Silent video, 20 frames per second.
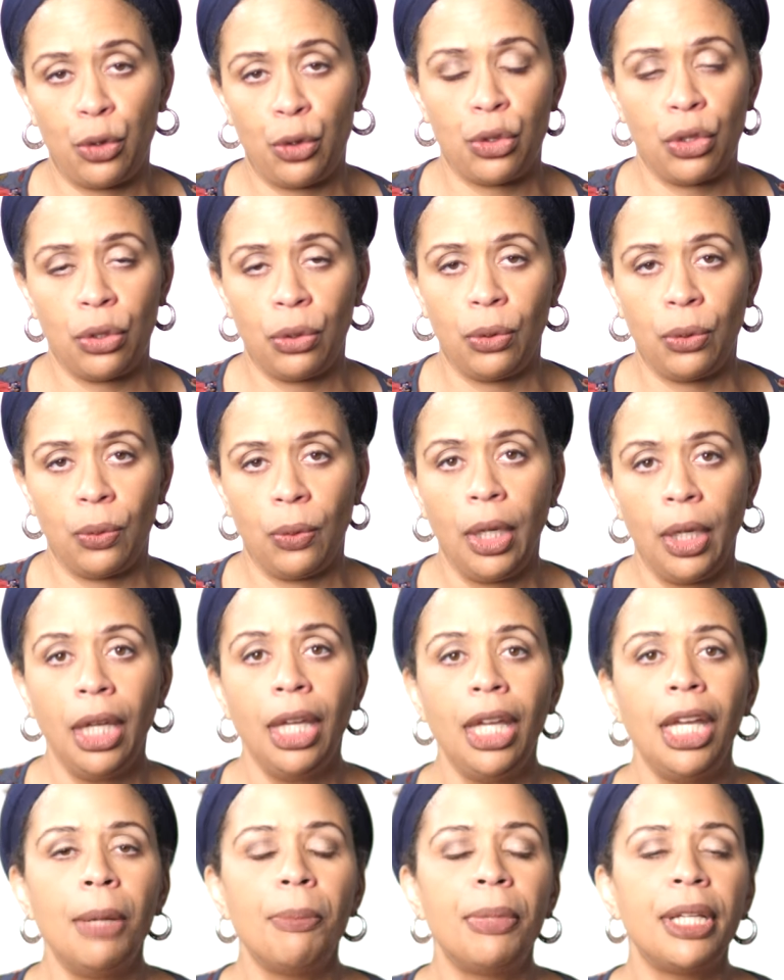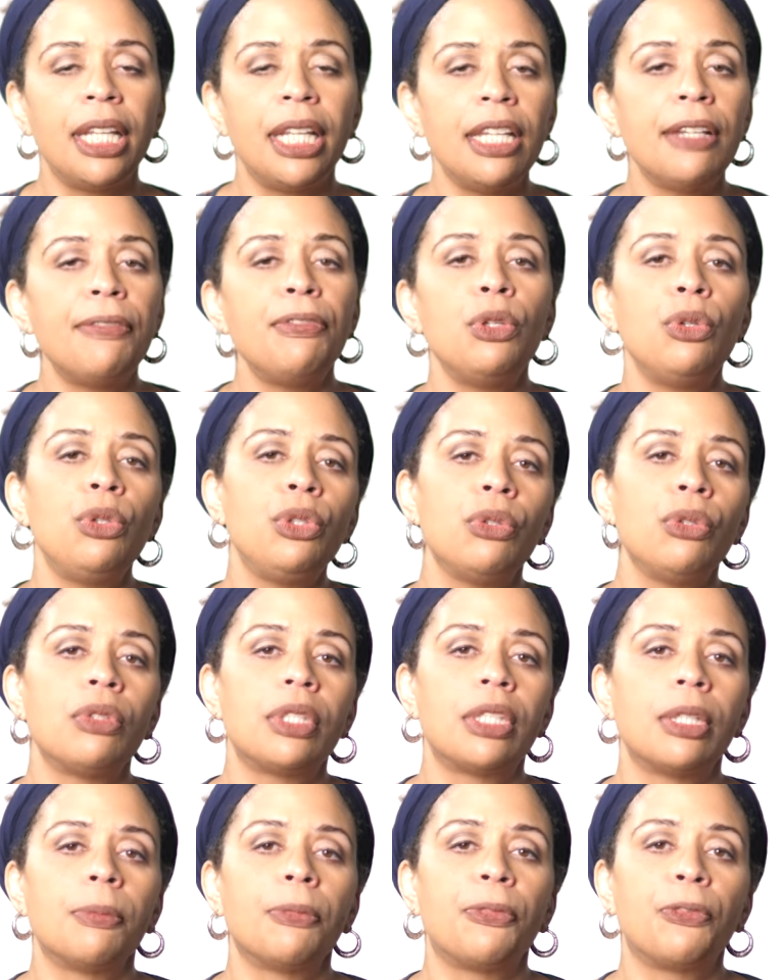or two, but if you use
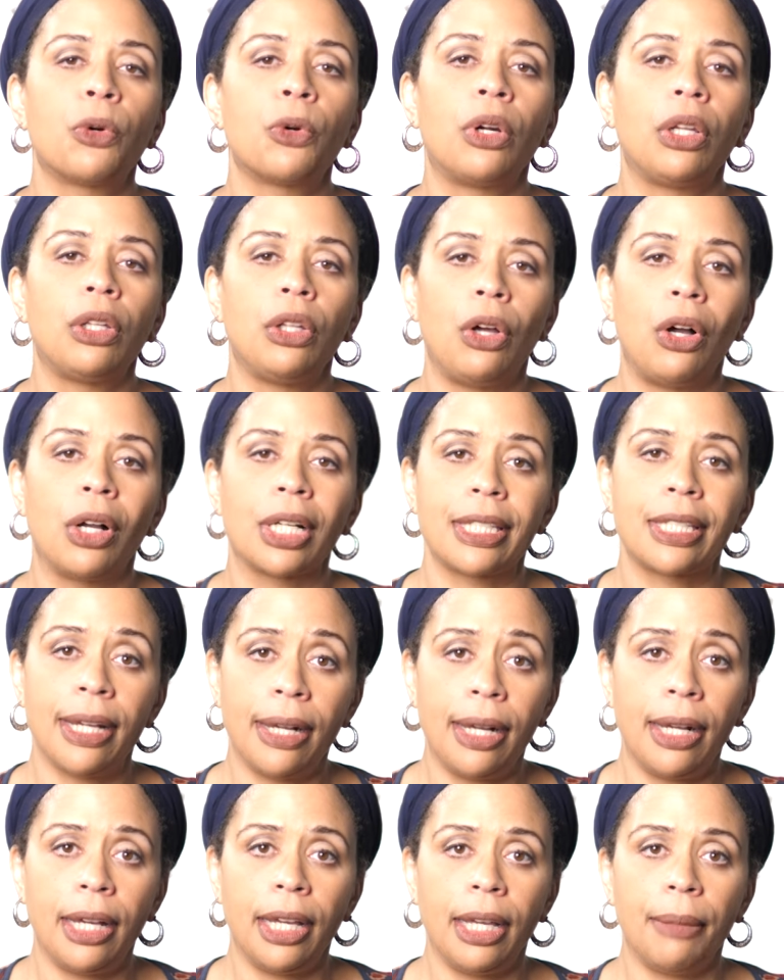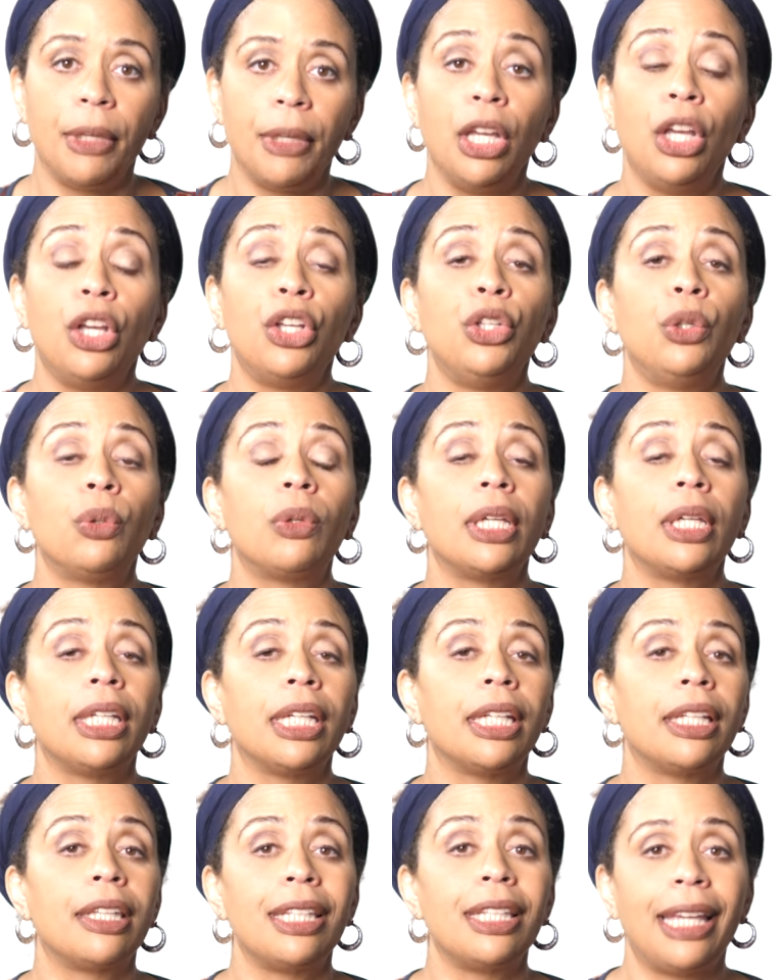them for a long time, you can
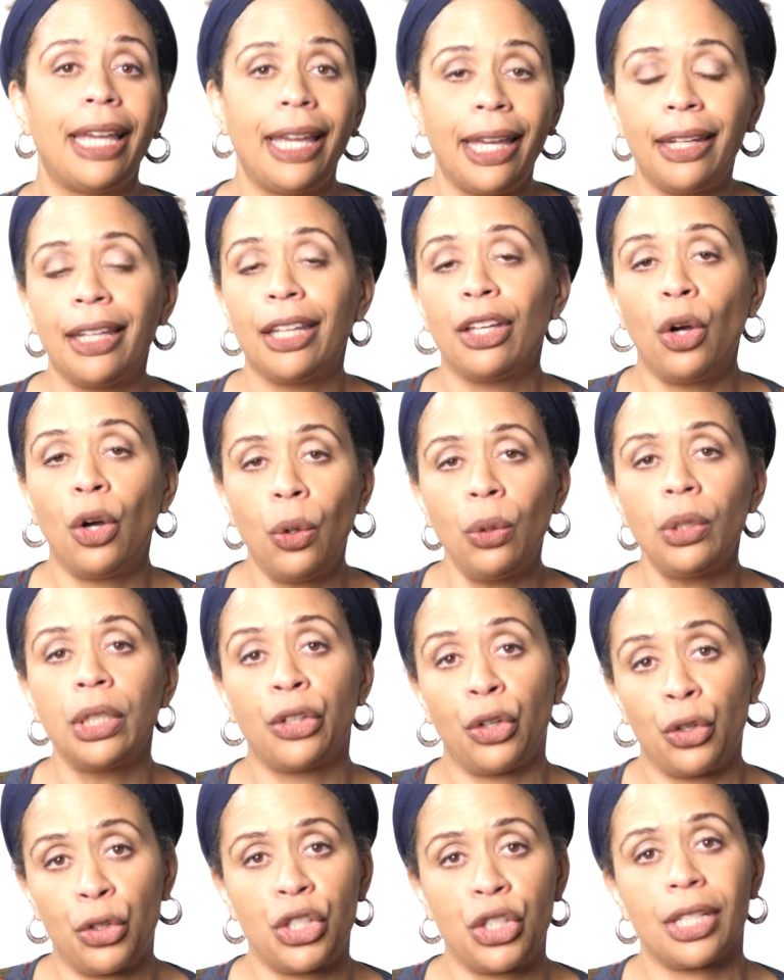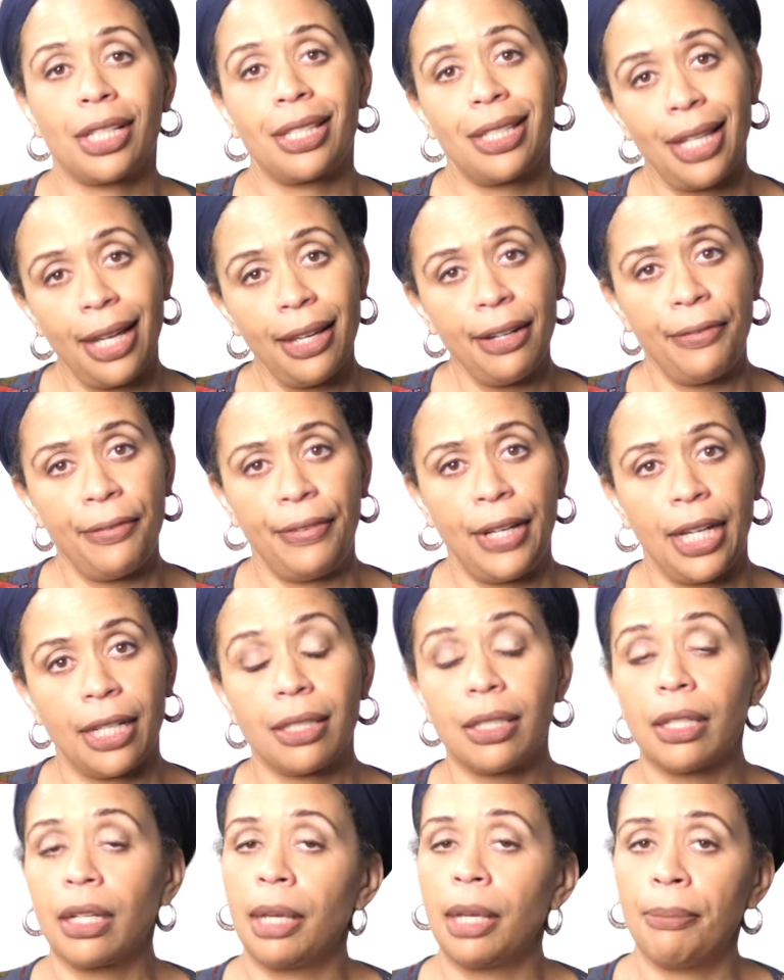get the anticholinergic side effects
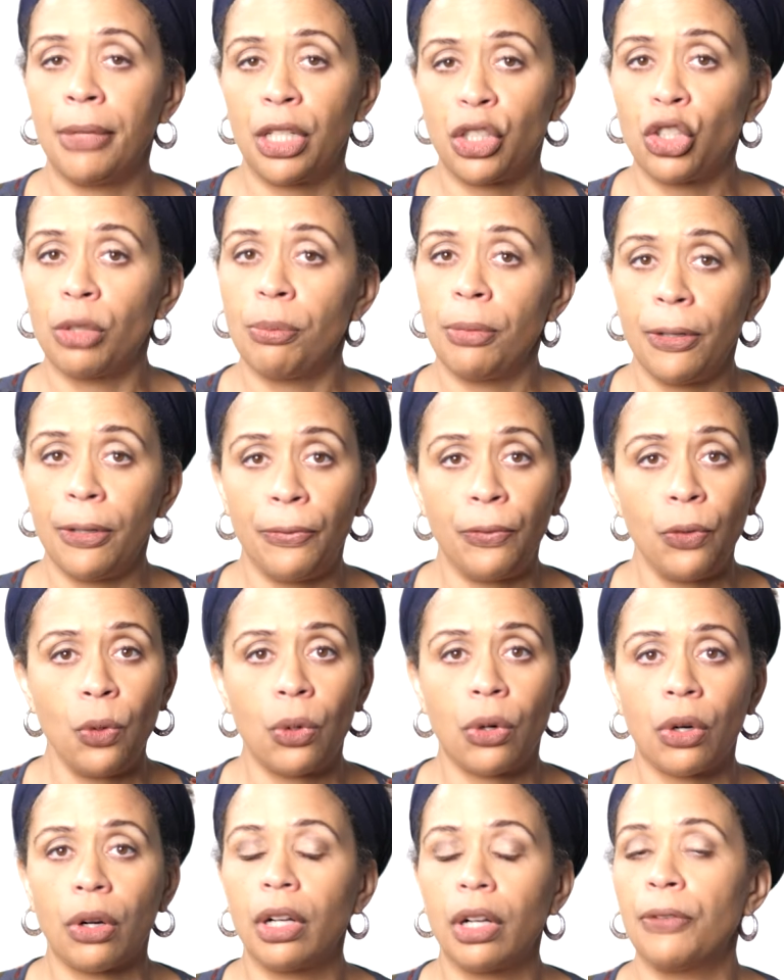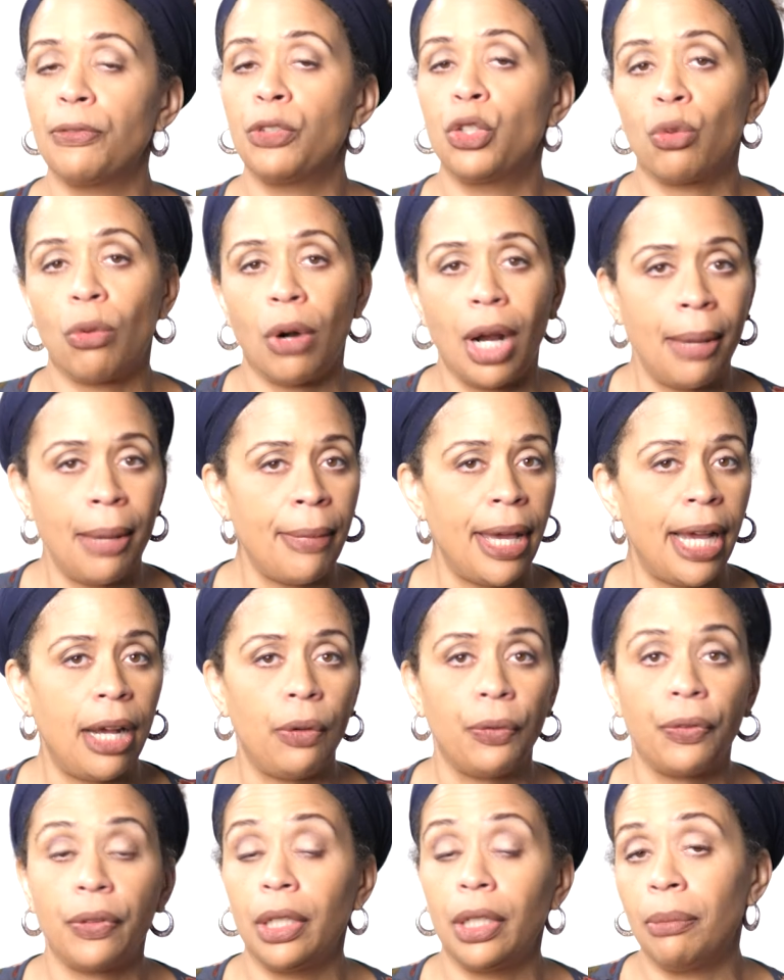that I mentioned before of dry
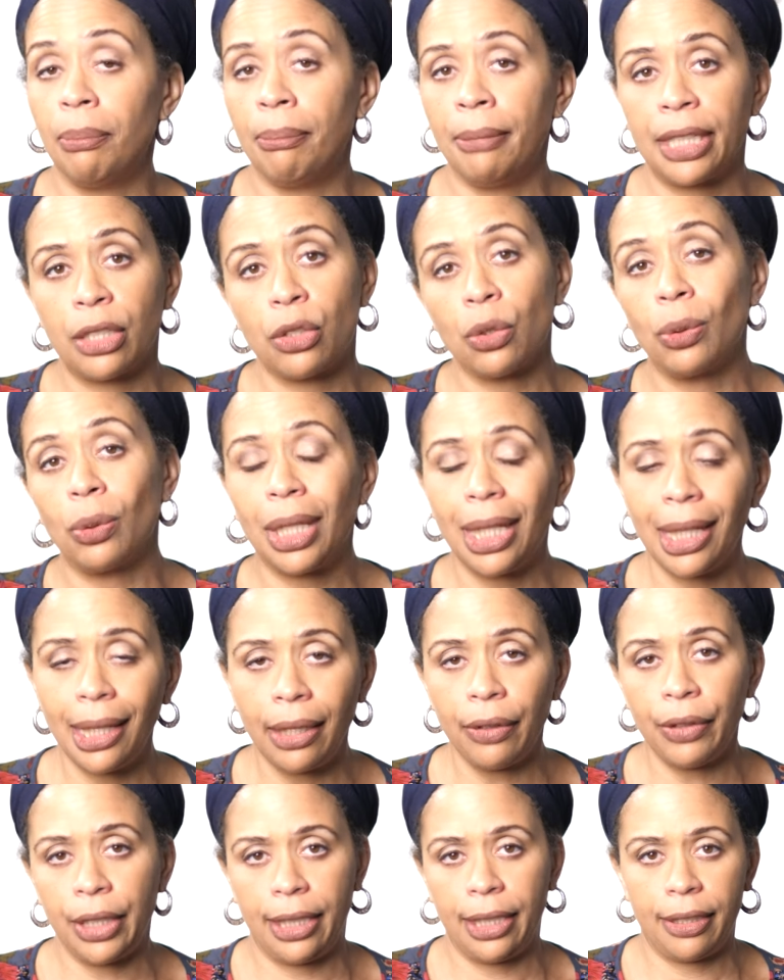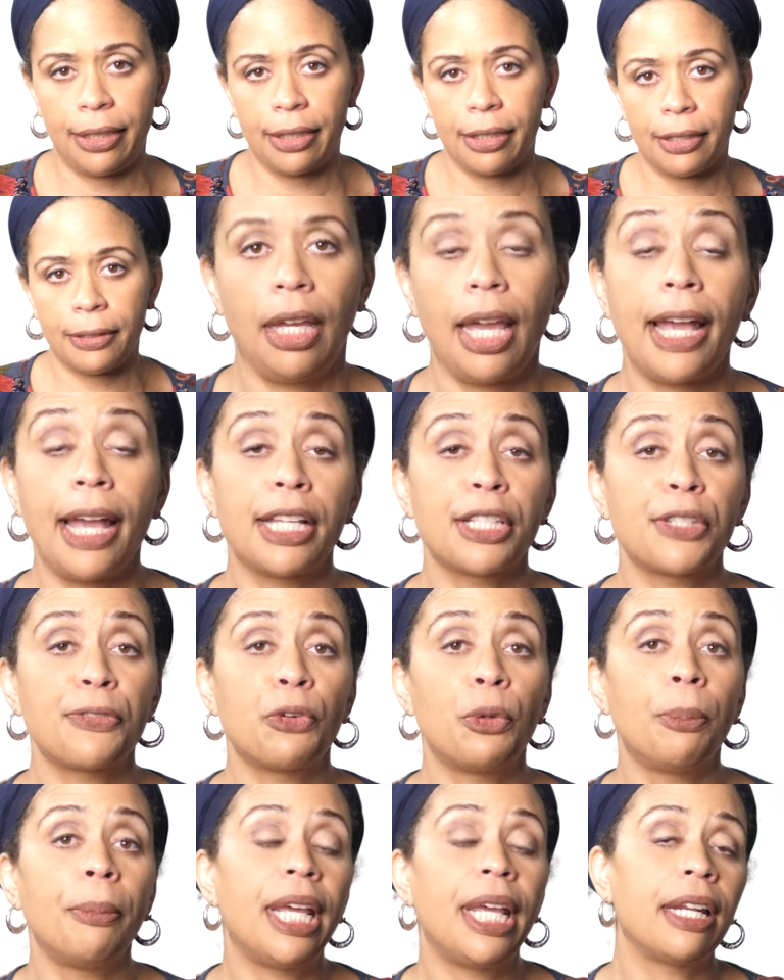mouth and mental cloudiness. As
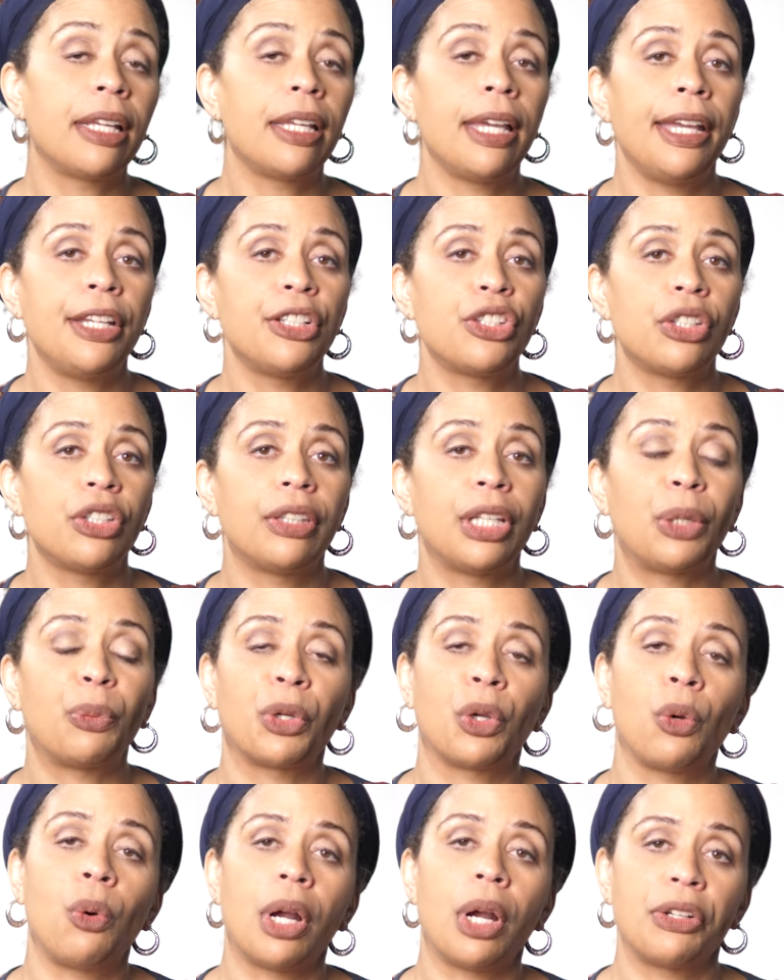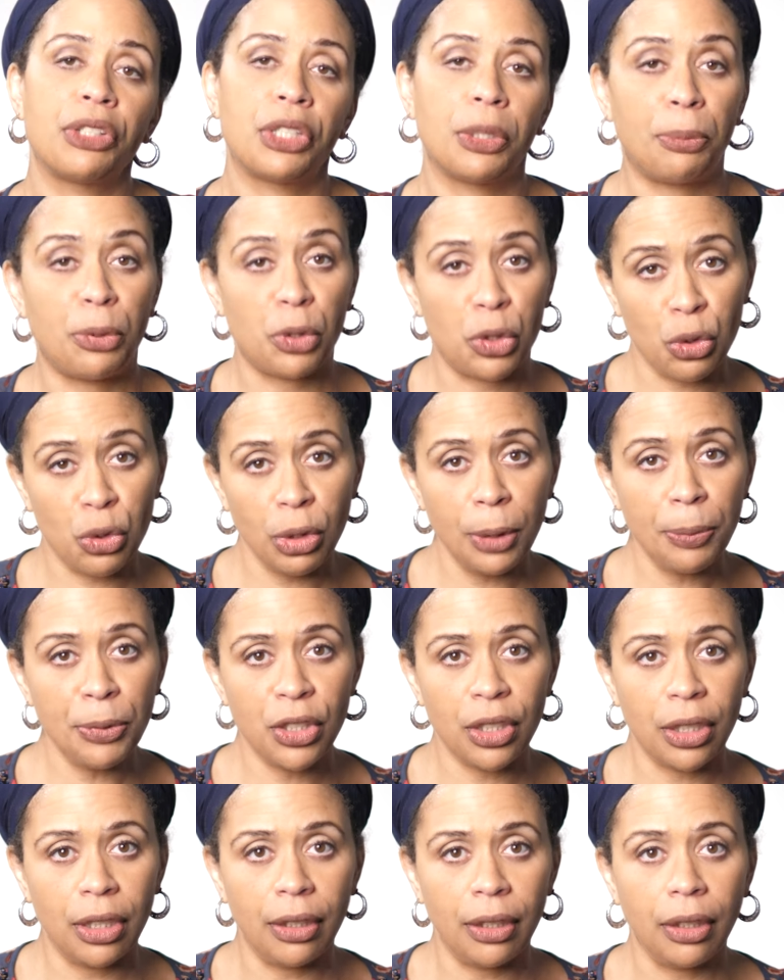for medication that requires a
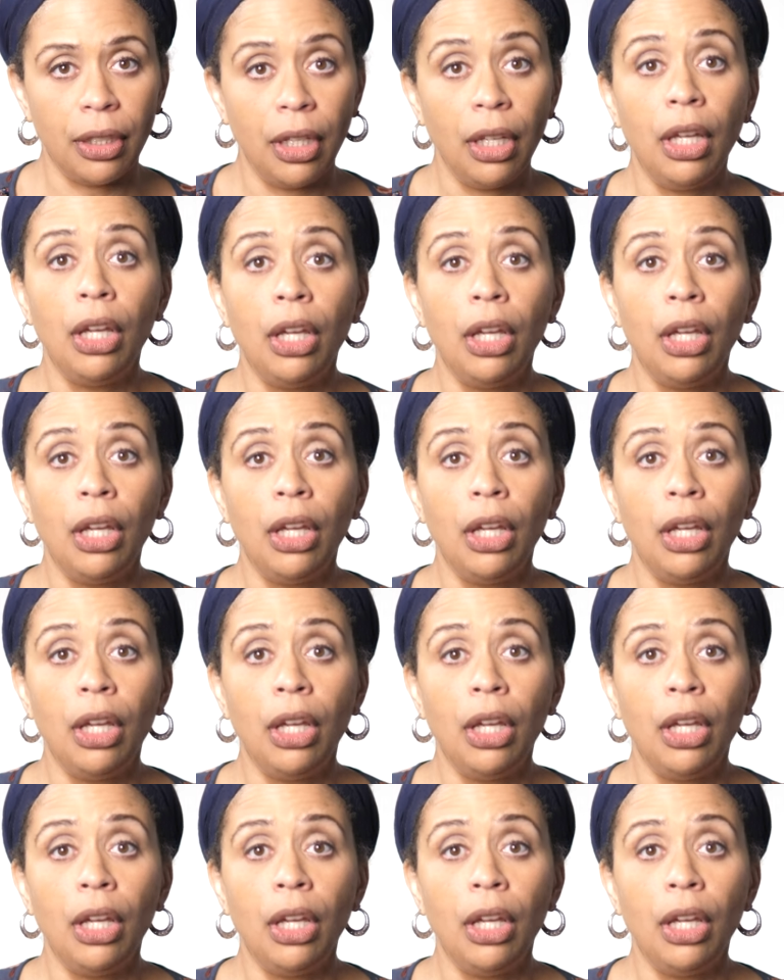prescription,